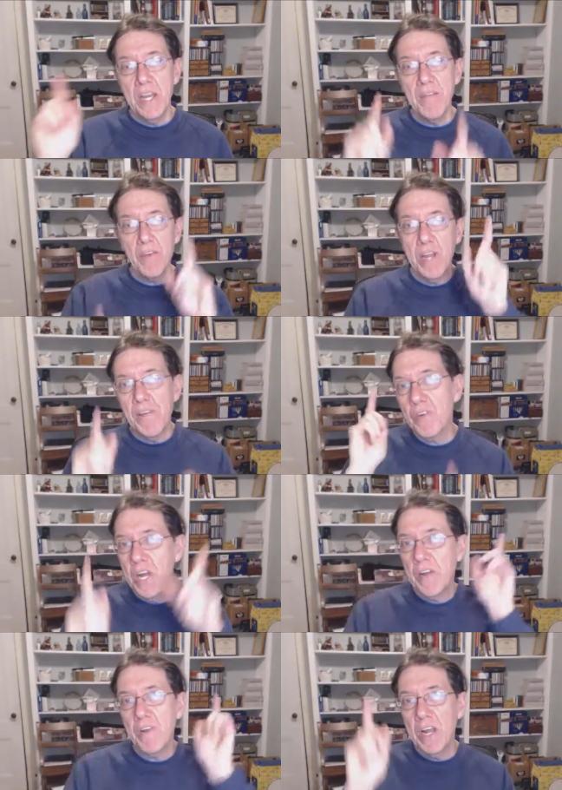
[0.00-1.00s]
never,
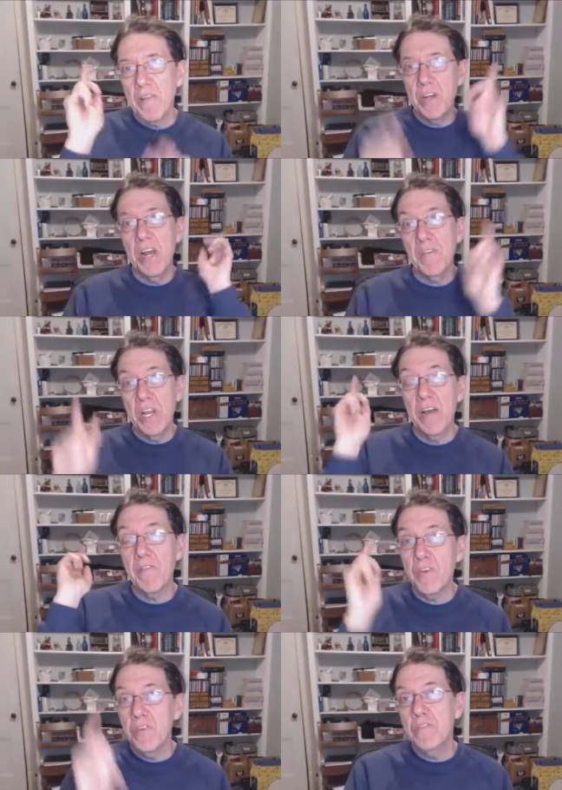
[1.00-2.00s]
never, never, never, never,
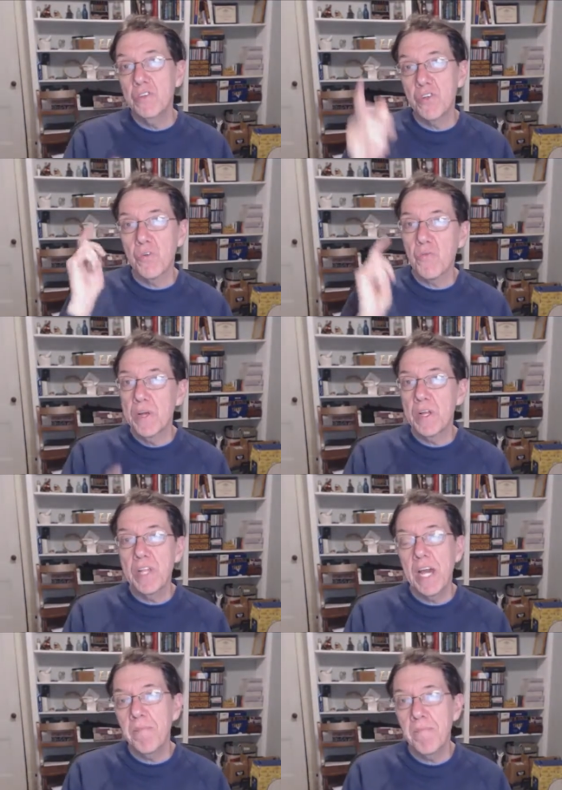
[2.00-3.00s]
never use your
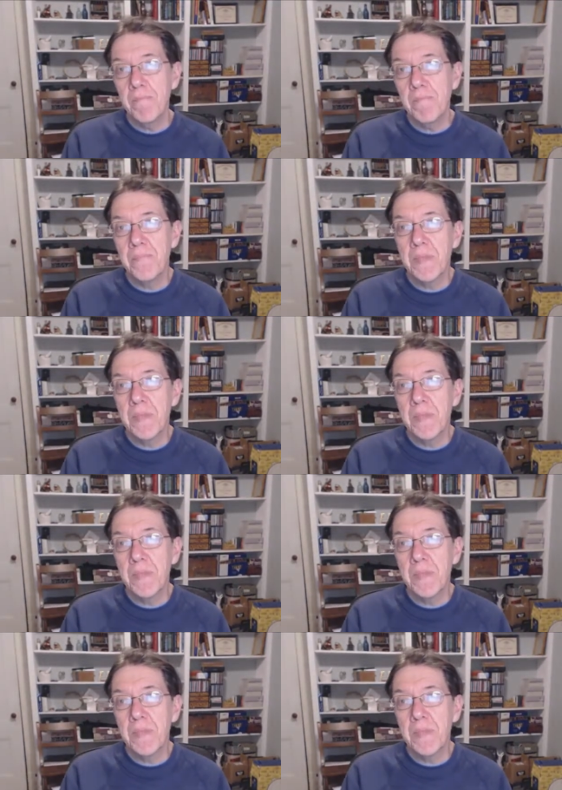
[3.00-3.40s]
real name